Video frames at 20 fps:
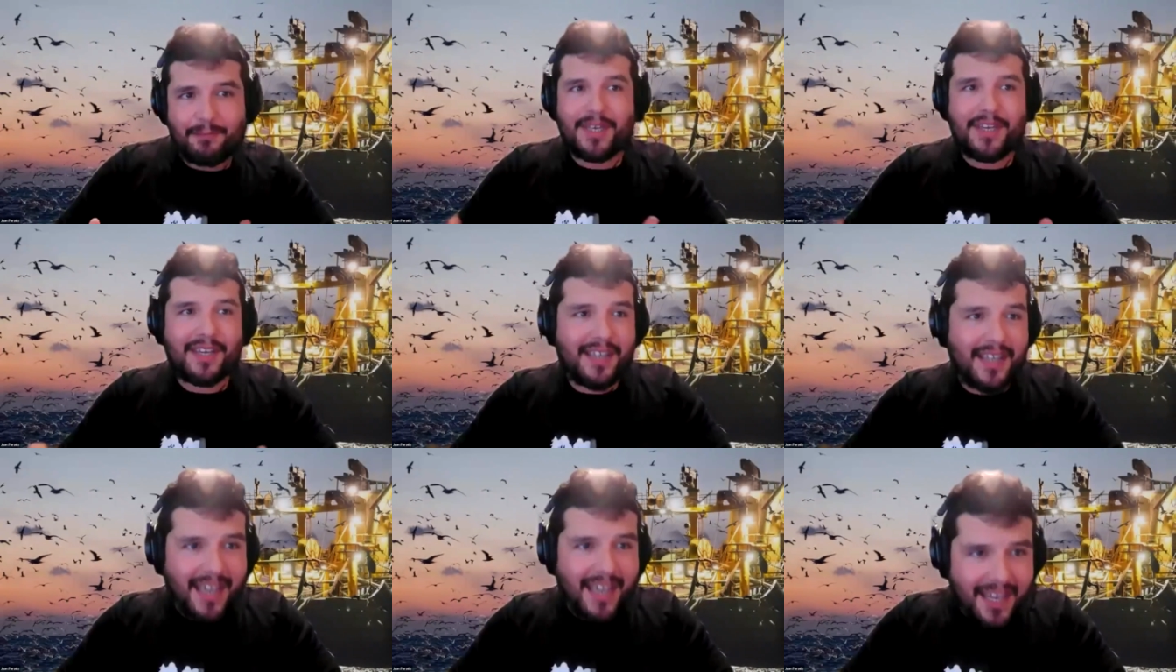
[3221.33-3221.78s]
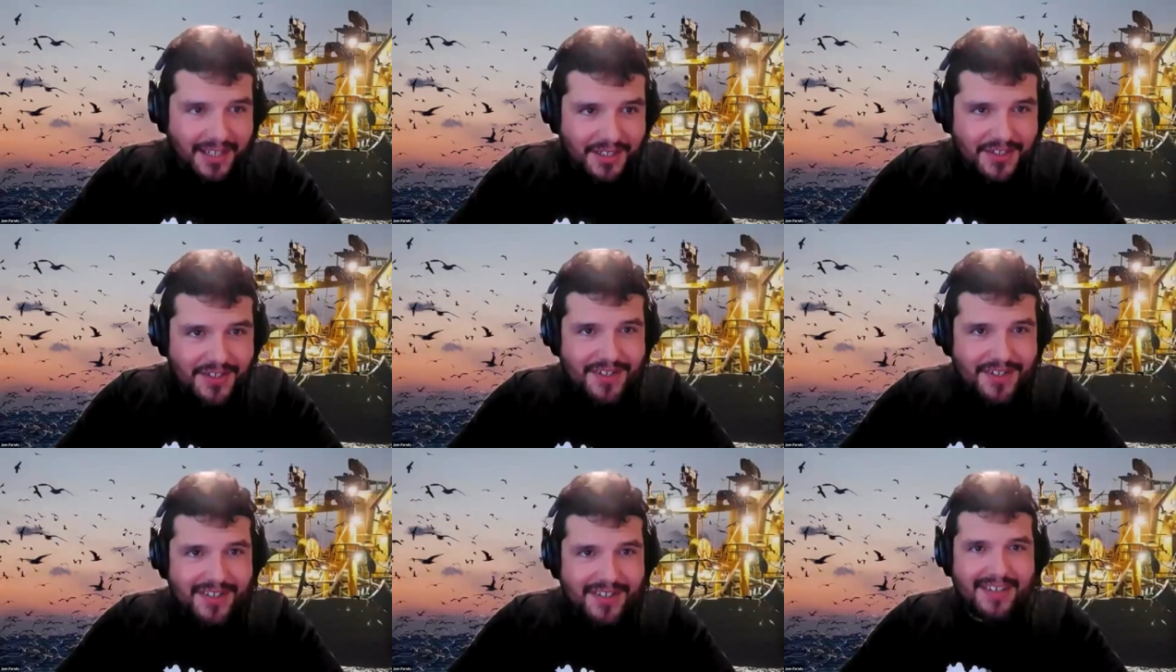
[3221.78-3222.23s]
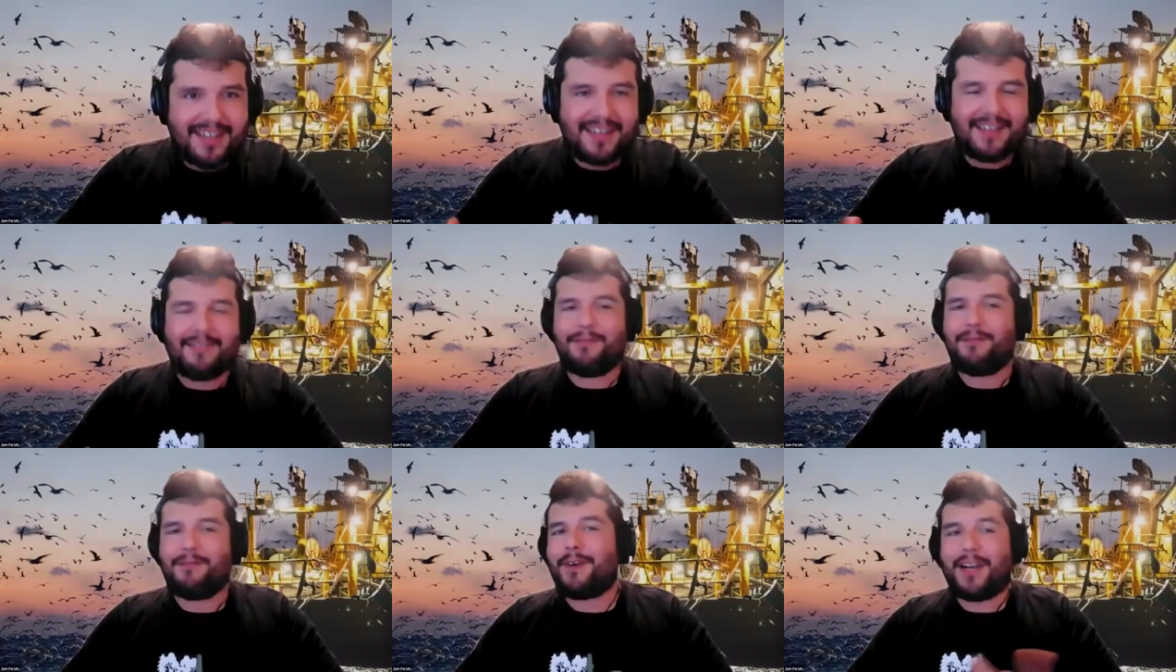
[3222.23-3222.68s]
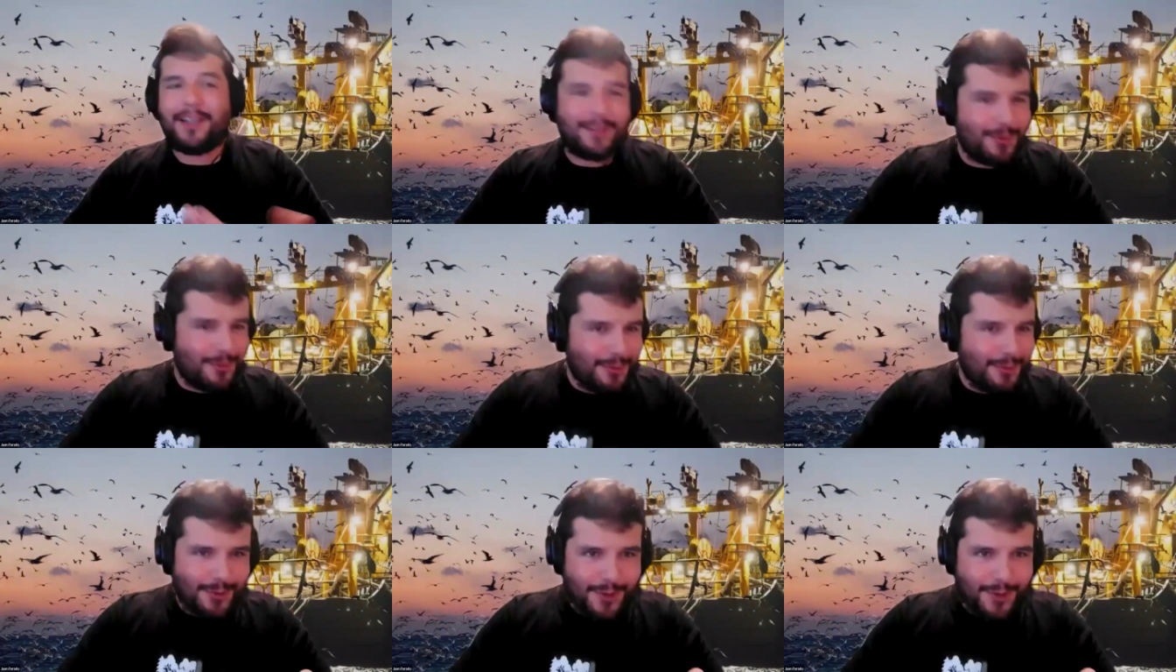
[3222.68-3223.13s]
be engaged,
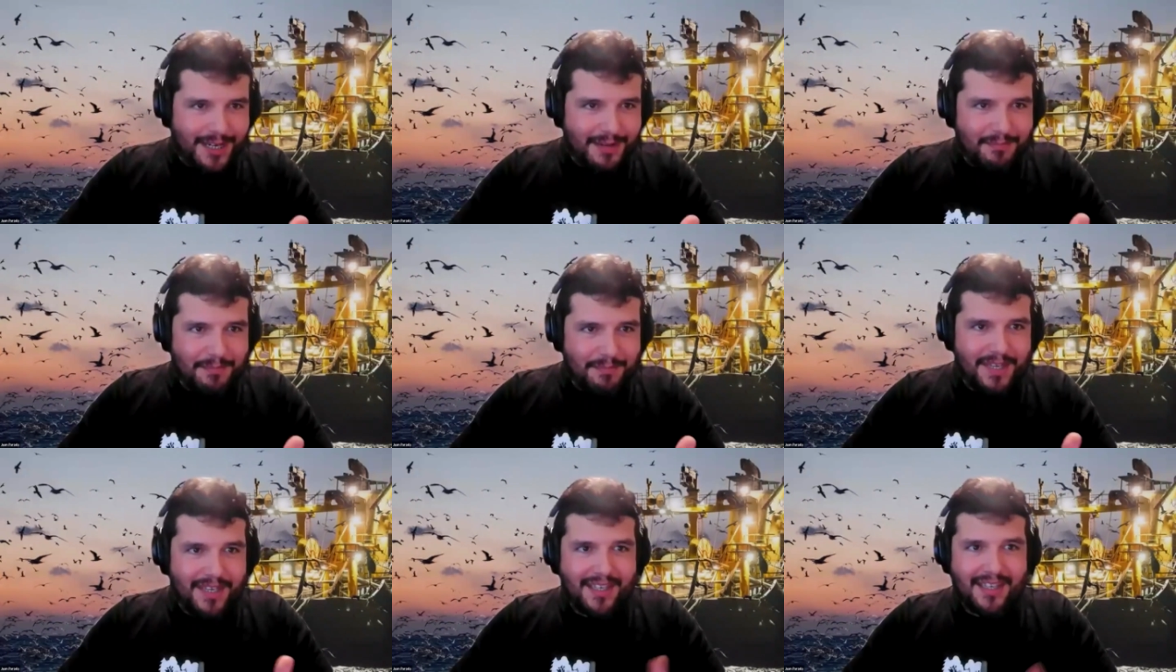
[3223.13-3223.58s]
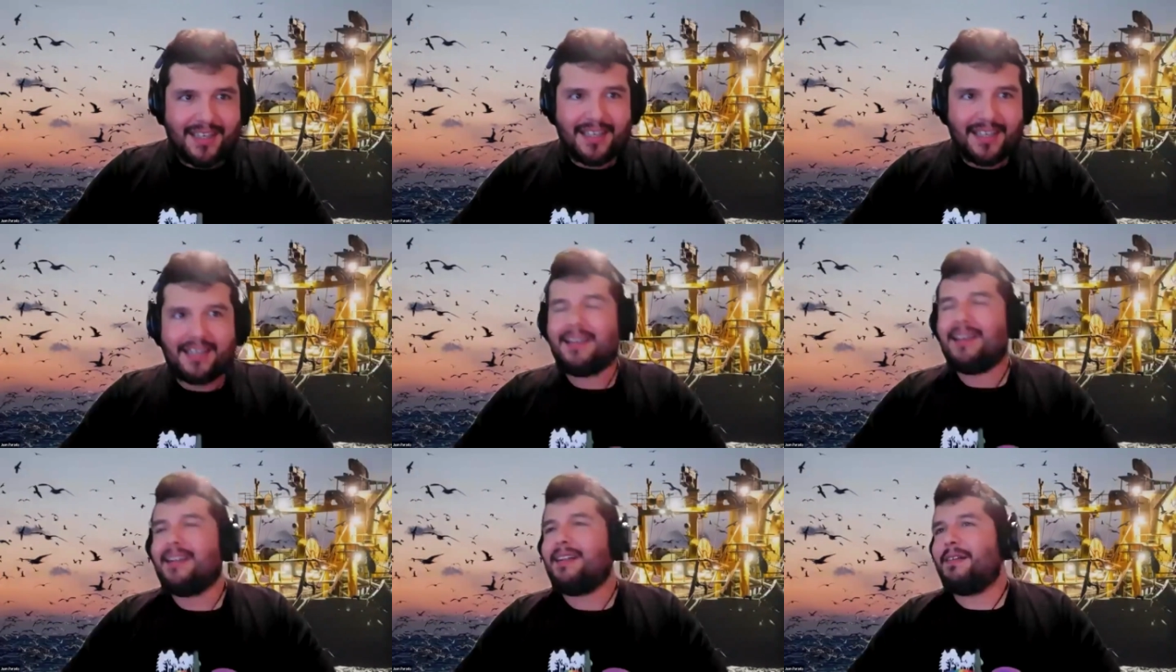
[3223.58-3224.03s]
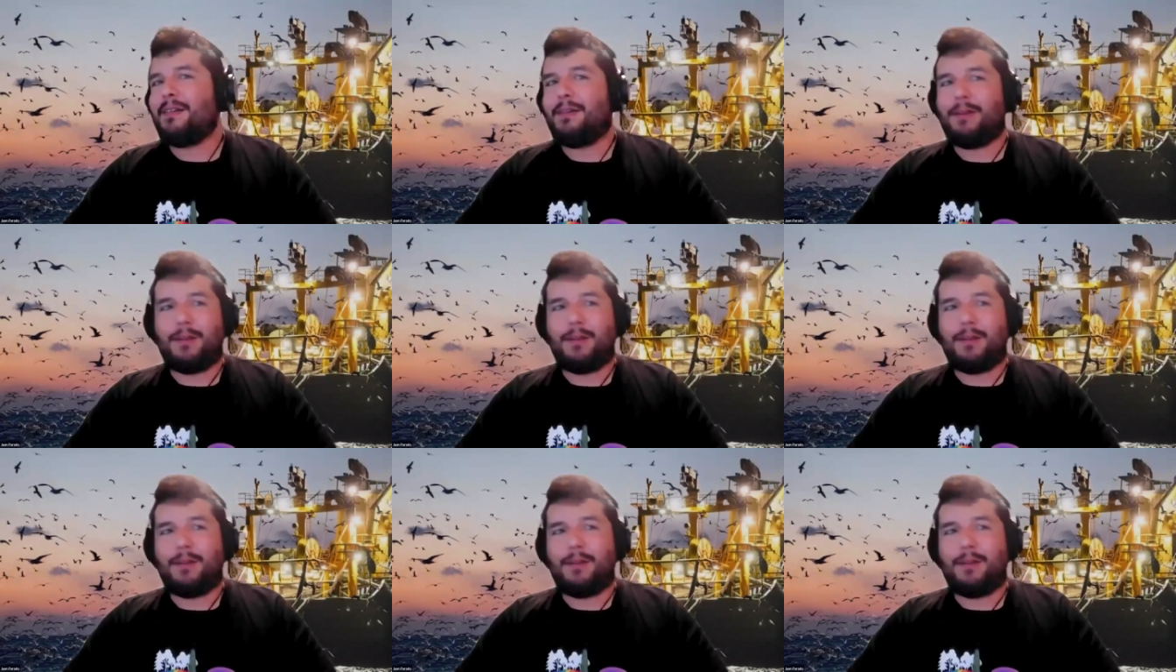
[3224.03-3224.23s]
write to your MP,